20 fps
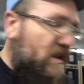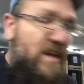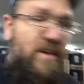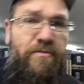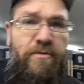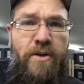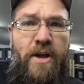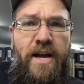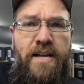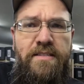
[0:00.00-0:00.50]

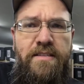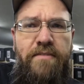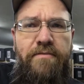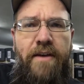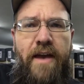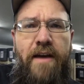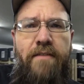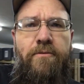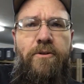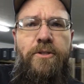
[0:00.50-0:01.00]
if you guys have
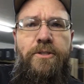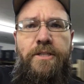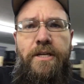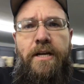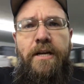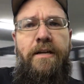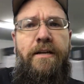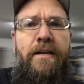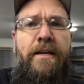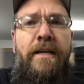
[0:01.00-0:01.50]
ever
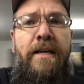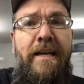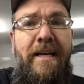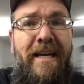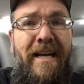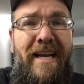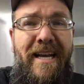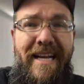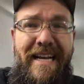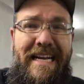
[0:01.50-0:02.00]
done
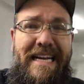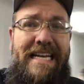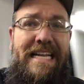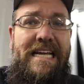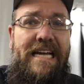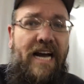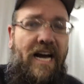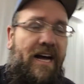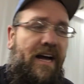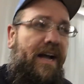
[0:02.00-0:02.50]
any
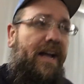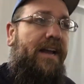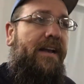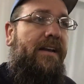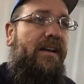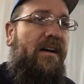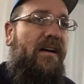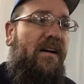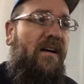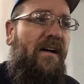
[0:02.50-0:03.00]

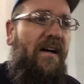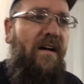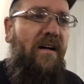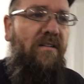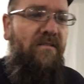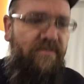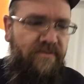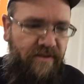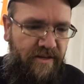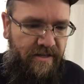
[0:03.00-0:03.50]
kind
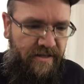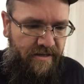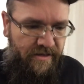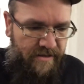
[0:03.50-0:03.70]
of